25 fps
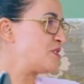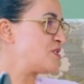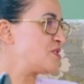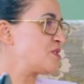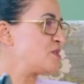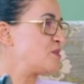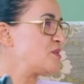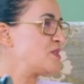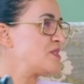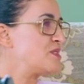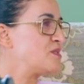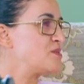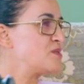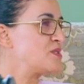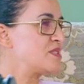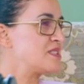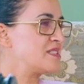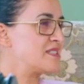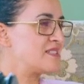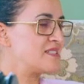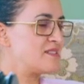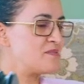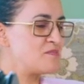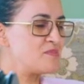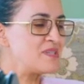So there
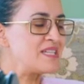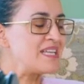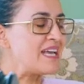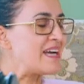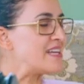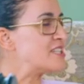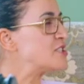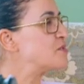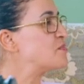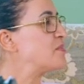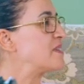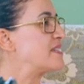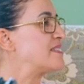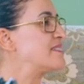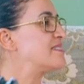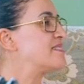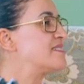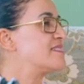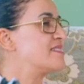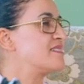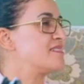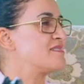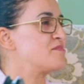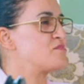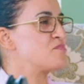was many
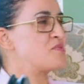aspects.